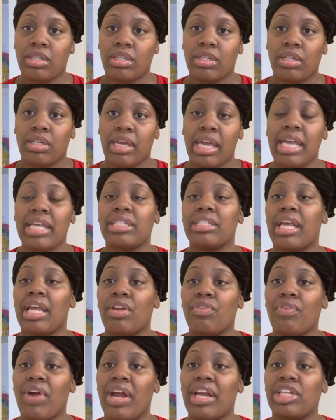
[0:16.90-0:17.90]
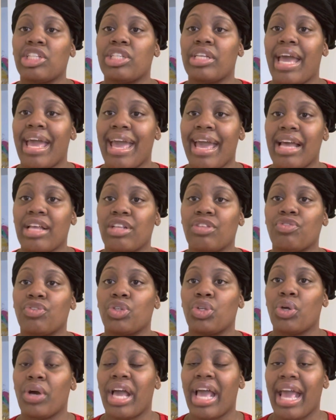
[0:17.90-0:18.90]
He is getting ready to ask for
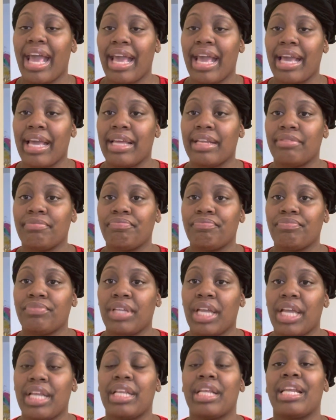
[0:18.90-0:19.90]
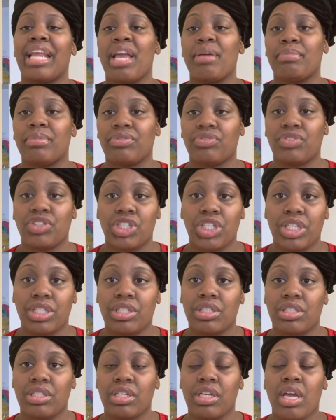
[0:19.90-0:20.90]
your hand in the name of
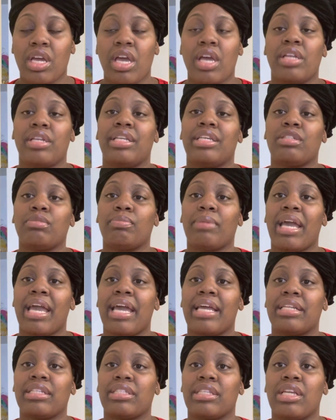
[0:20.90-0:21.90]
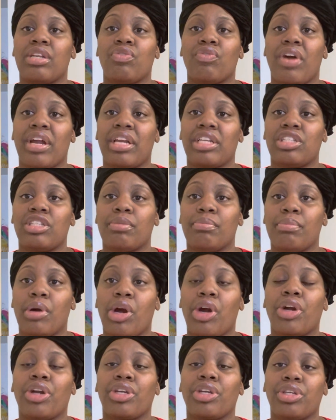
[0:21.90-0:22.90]
Jesus. This man is getting ready to
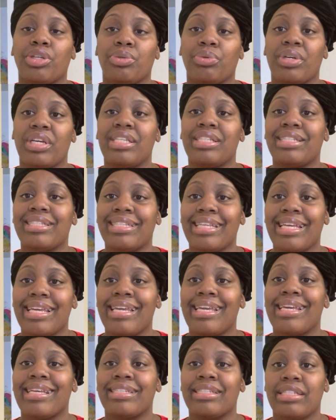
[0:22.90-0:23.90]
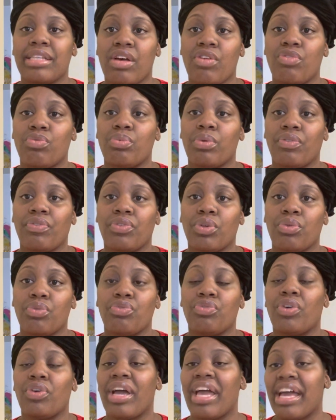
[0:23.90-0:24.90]
marry you. He see himself with you
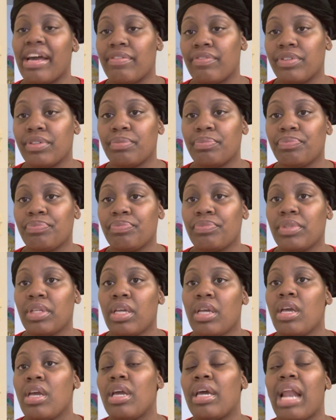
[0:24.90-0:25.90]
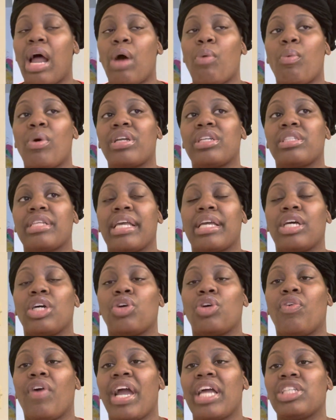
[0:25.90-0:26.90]
forever. And I want to say
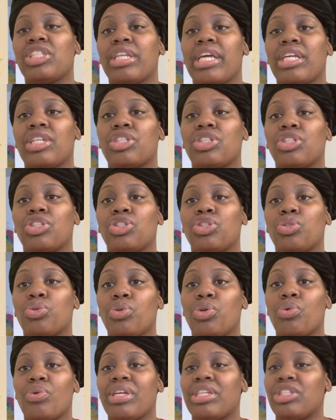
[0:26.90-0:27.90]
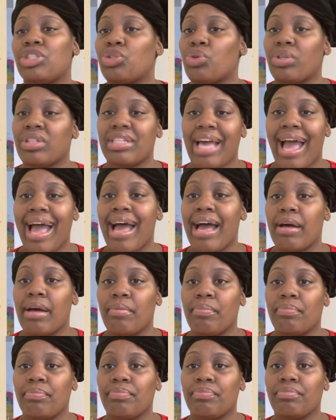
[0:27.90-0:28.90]
congratulations to you. It's your
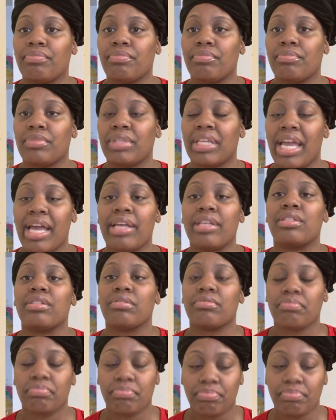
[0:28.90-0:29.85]
time. Yes.